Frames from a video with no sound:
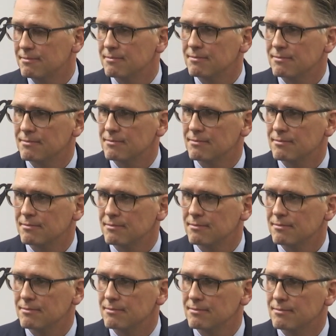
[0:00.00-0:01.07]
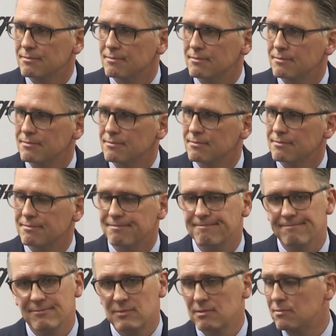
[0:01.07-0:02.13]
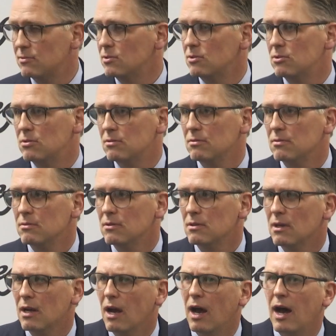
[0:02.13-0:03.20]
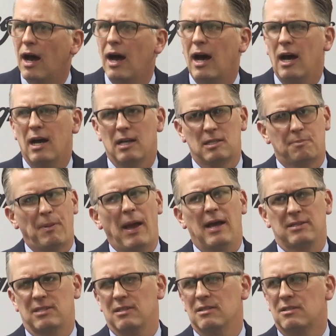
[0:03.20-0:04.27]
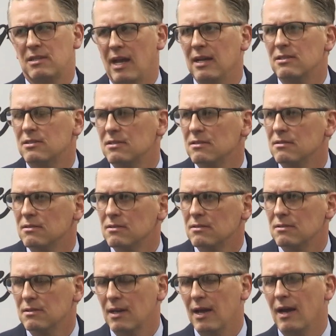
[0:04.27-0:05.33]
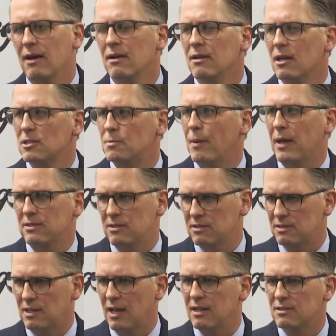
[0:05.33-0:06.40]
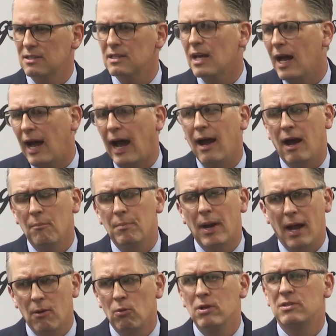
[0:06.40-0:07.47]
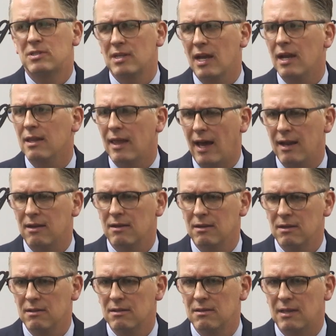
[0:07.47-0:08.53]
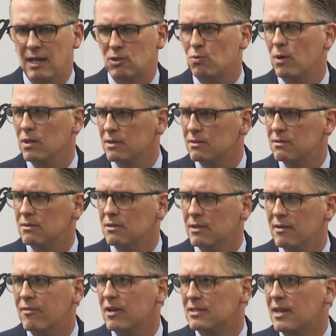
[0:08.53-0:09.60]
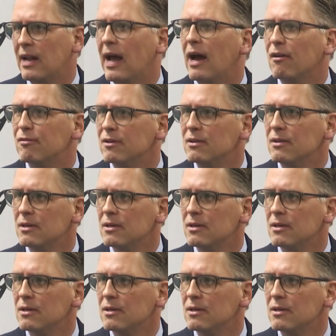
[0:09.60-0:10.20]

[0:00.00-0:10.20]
is mistake or pass into the skates or? Uh, it's pass into skates. Okay. Yeah, that's pass into skates. And, uh, but I would say that that's one Levi's got to have.